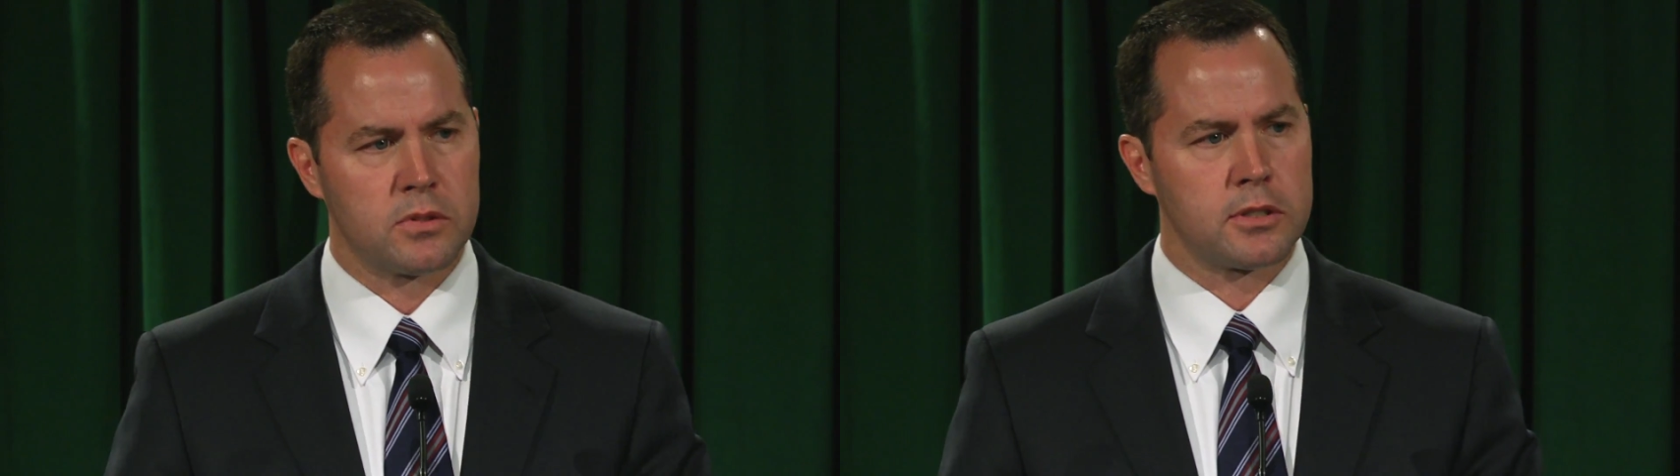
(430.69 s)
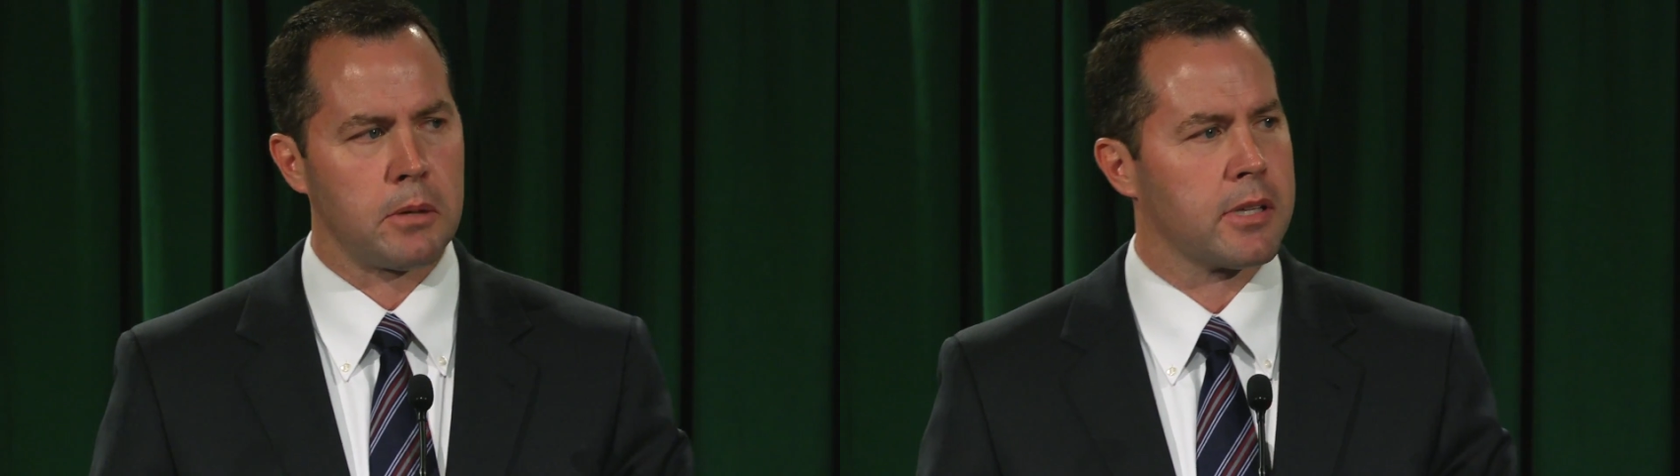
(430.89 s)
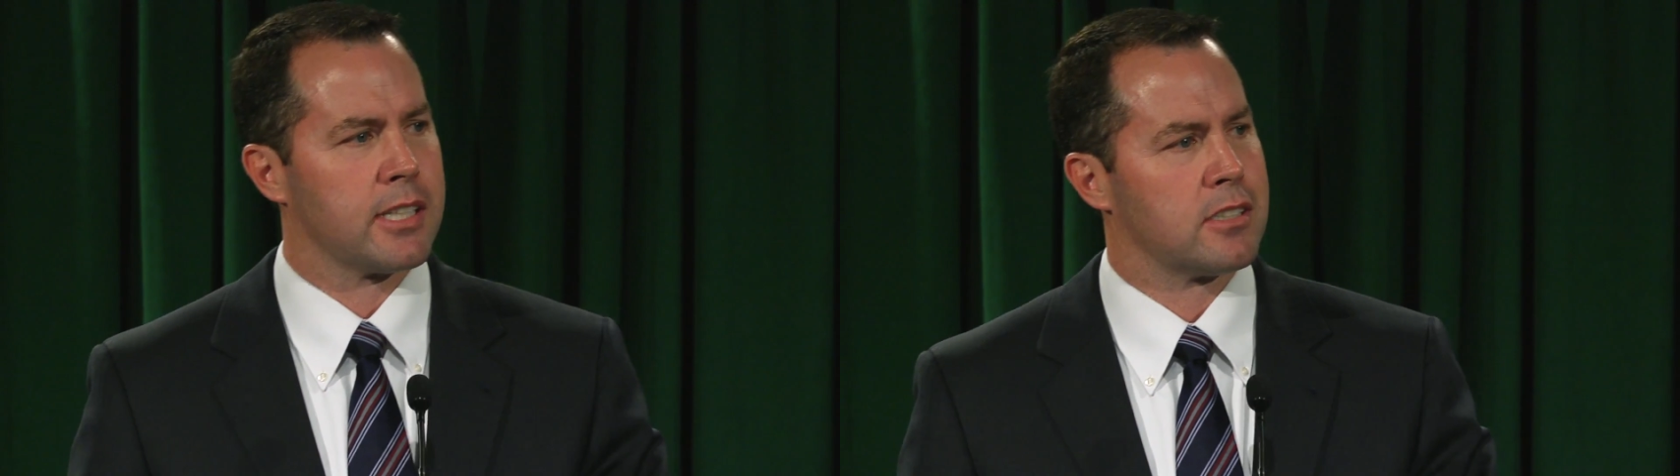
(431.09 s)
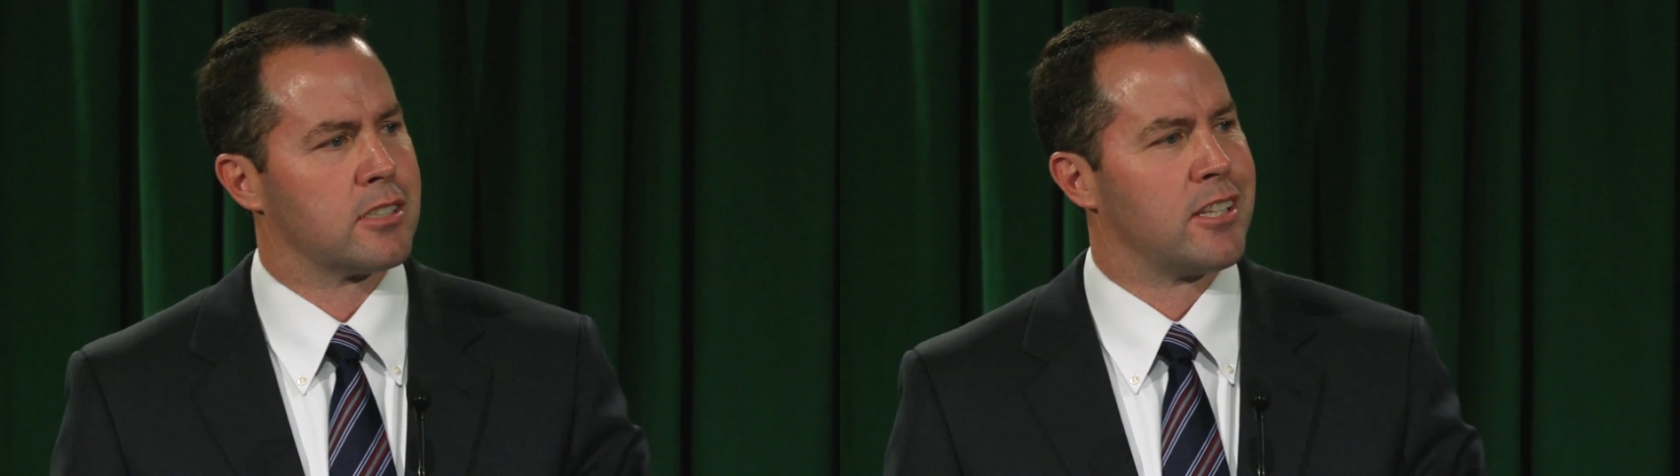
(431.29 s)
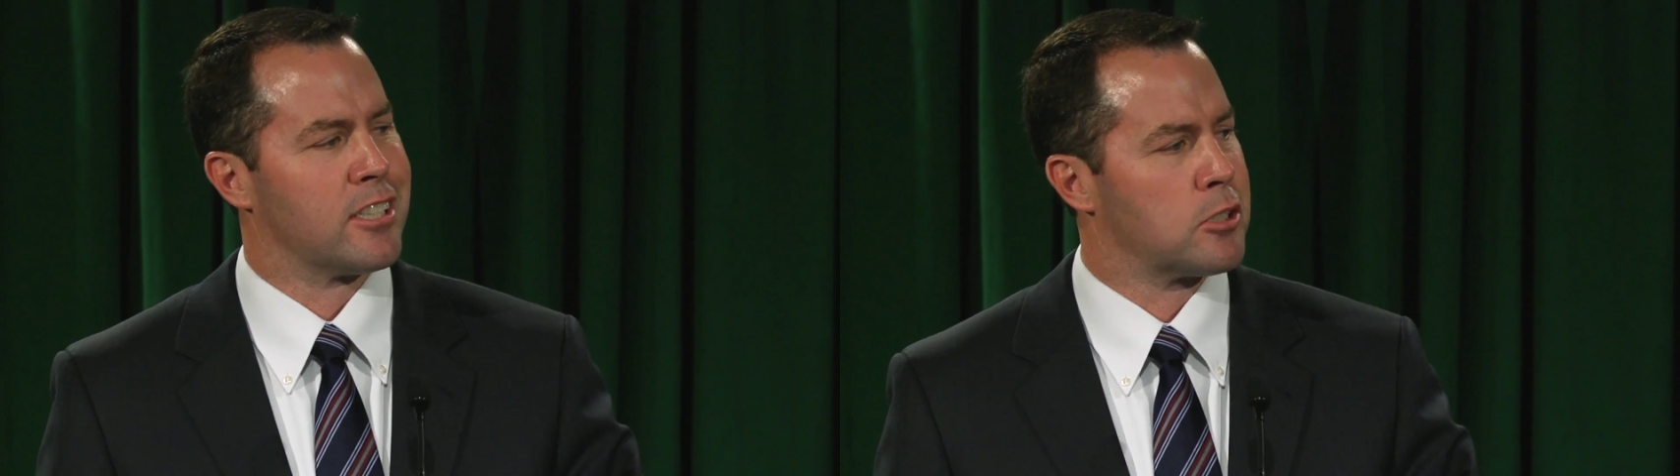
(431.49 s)
something
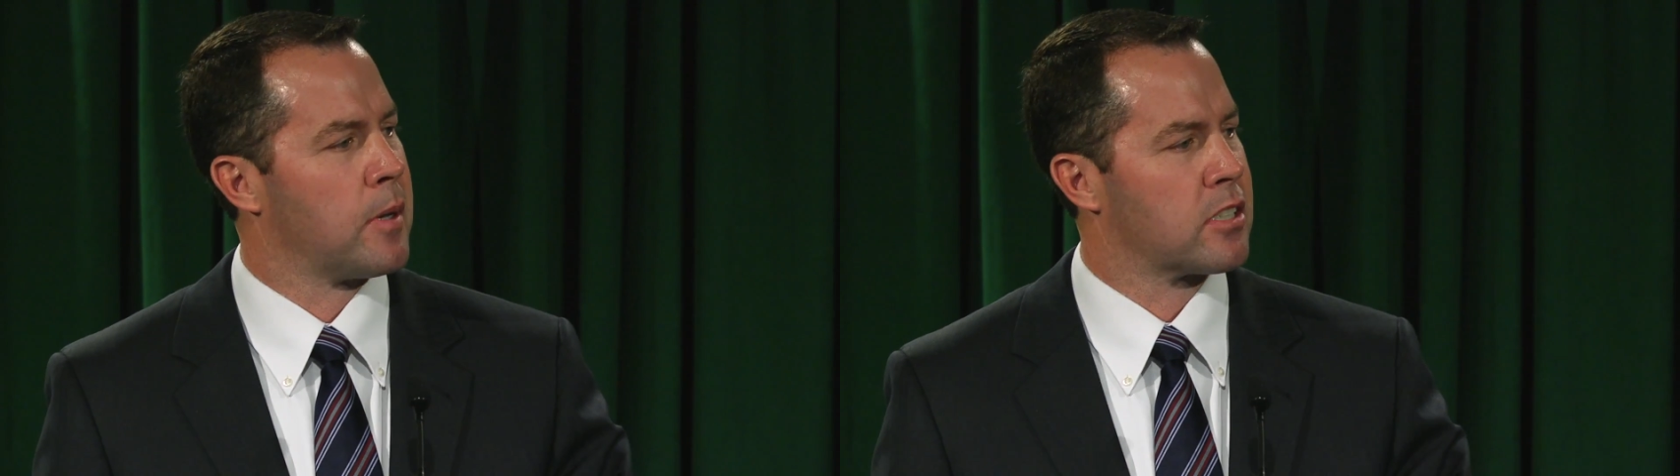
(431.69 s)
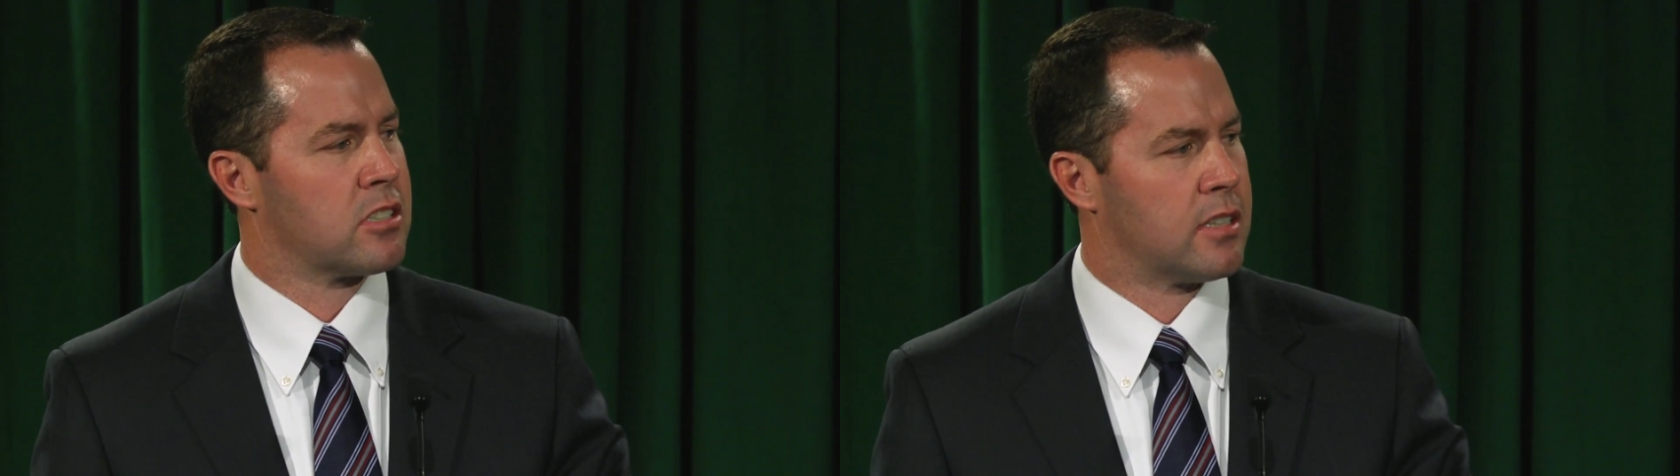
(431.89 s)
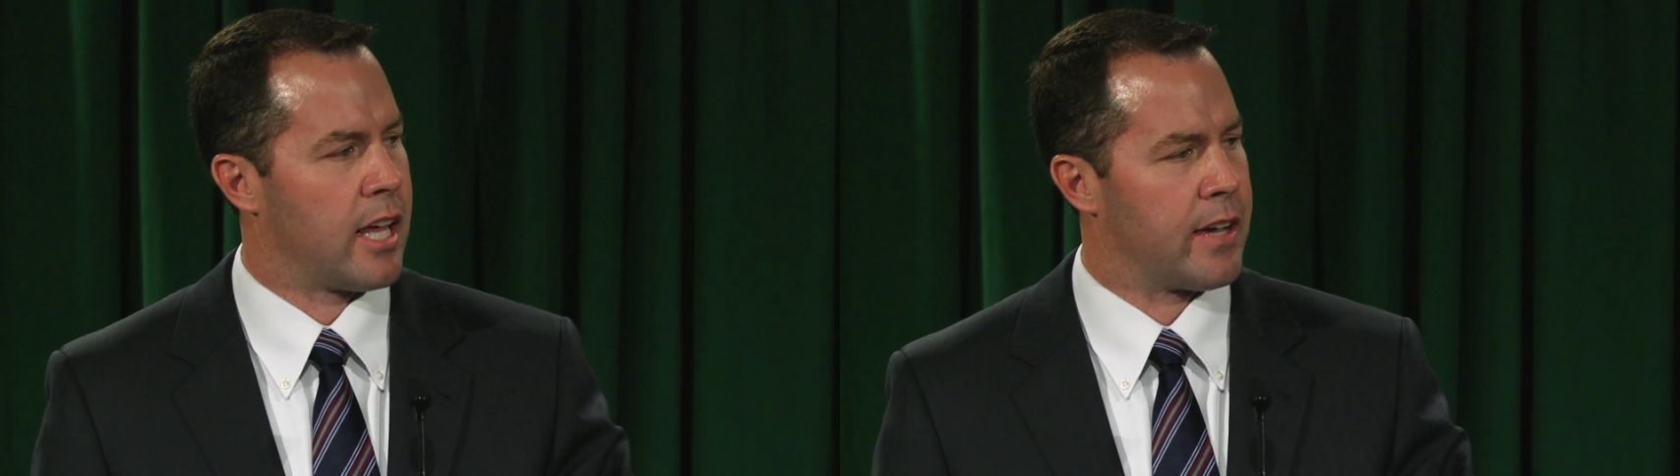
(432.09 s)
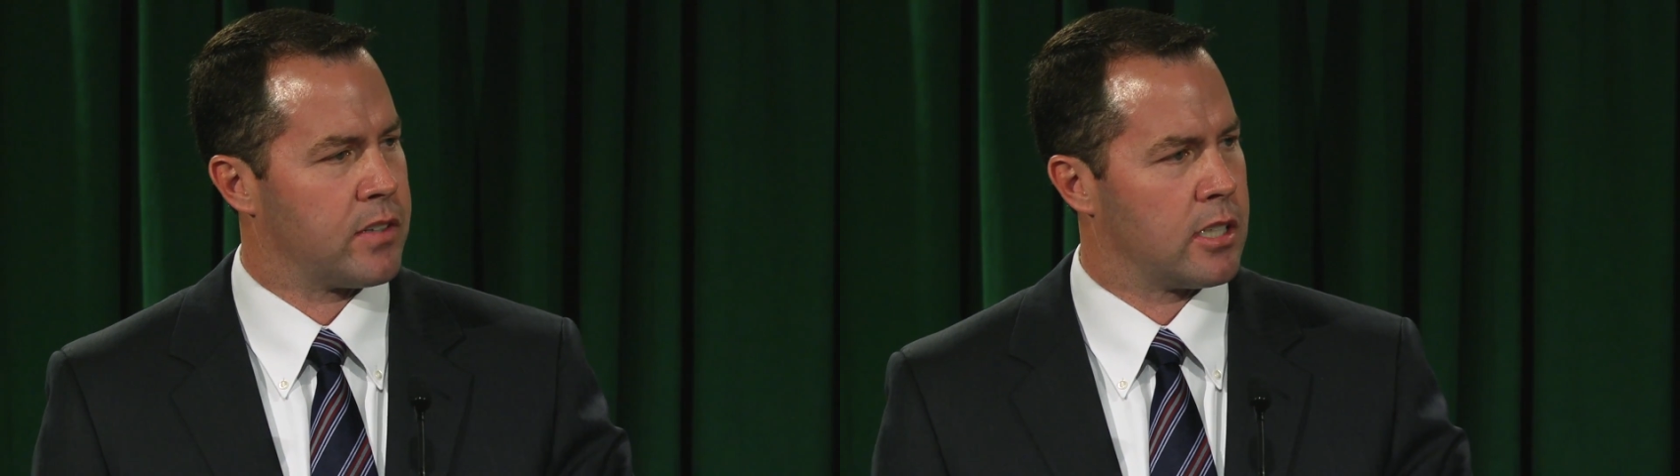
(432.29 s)
that's special in life,